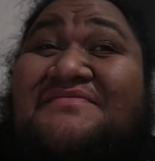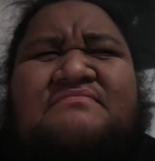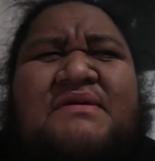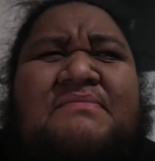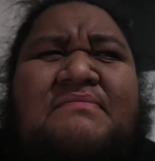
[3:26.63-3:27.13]

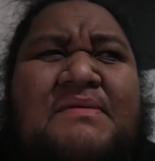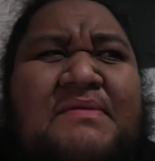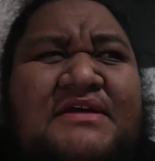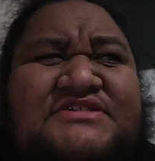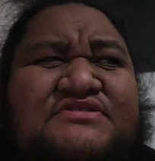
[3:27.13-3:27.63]

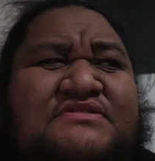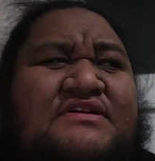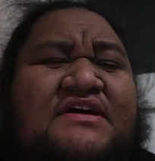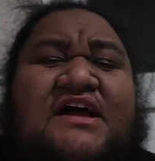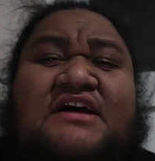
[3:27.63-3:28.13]
Maybe I should
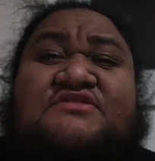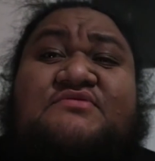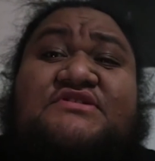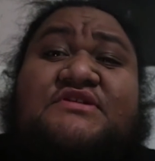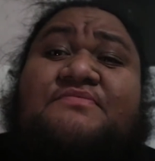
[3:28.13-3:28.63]

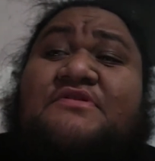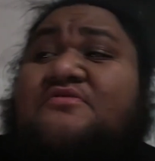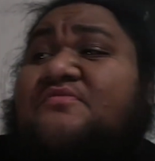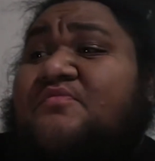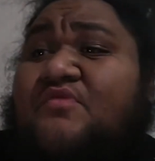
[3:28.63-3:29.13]
switch it up a
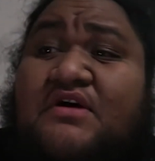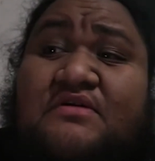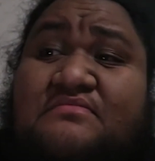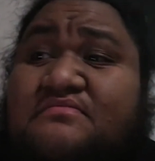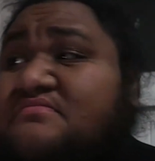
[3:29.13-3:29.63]
little bit
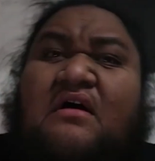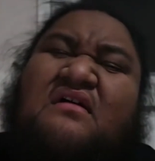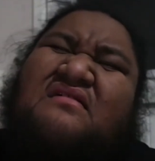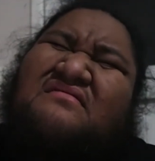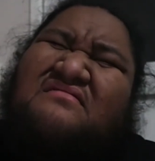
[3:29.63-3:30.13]
more.
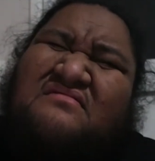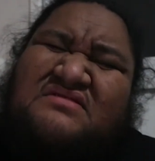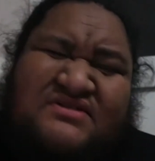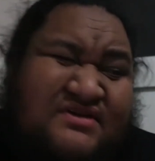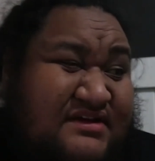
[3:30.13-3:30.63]
Oh,
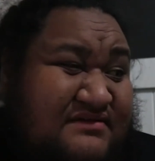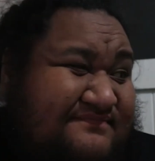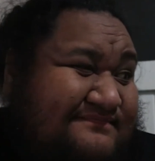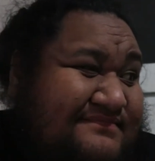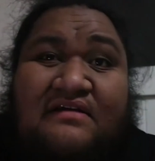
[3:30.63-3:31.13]
also I
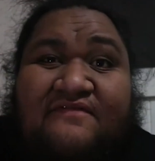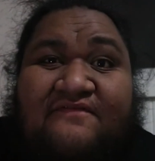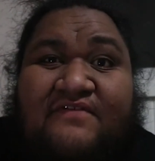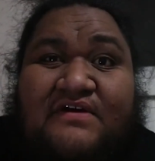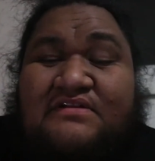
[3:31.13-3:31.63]
kind of
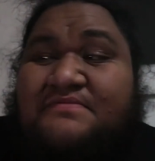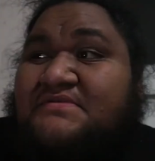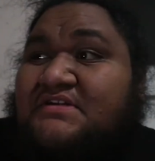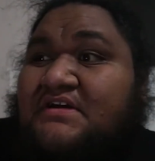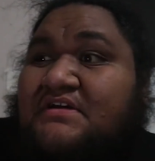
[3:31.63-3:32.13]
f***ed up
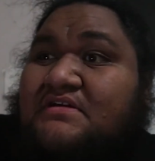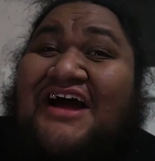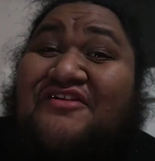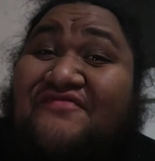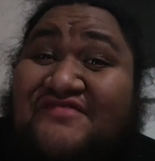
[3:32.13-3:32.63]
today.
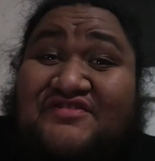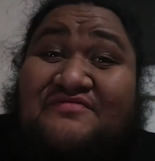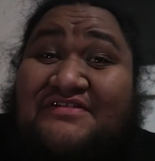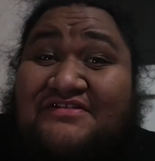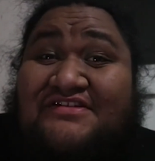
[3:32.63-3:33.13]
I don't know if you
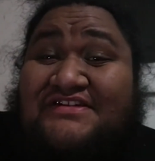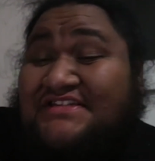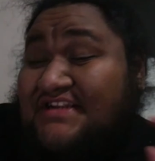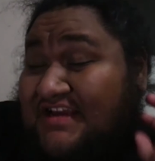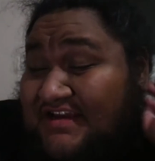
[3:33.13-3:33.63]
saw it earlier
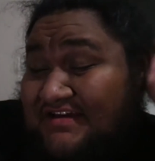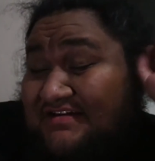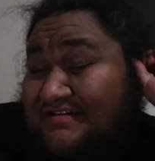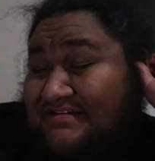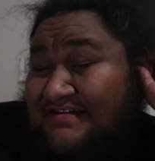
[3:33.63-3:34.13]
today.